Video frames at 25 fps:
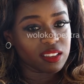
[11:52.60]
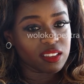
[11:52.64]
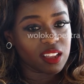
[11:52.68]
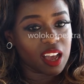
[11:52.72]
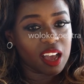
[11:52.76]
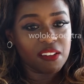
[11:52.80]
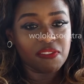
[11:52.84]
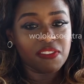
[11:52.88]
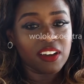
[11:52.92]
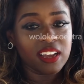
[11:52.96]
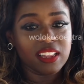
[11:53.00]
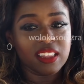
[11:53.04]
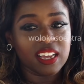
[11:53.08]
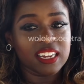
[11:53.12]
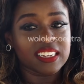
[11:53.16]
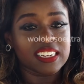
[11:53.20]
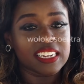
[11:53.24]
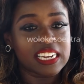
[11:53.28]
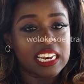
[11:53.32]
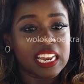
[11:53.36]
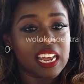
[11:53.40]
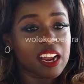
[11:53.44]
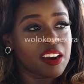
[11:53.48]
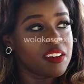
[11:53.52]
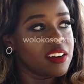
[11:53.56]
I find that
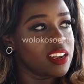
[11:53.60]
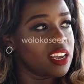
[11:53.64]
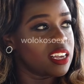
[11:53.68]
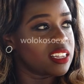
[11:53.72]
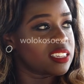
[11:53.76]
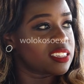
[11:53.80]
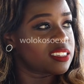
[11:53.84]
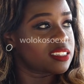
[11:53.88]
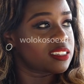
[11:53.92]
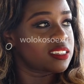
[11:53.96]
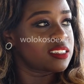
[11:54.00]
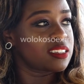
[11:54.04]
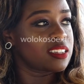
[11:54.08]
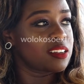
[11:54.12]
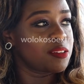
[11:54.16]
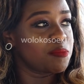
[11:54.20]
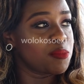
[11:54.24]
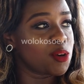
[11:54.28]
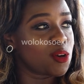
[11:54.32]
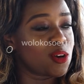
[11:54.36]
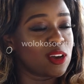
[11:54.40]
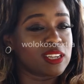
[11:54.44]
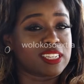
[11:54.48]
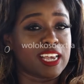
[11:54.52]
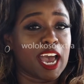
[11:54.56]
hilarious
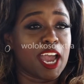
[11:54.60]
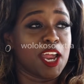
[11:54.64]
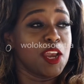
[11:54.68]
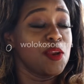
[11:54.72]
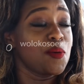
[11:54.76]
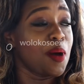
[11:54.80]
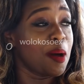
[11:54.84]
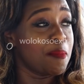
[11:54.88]
because I know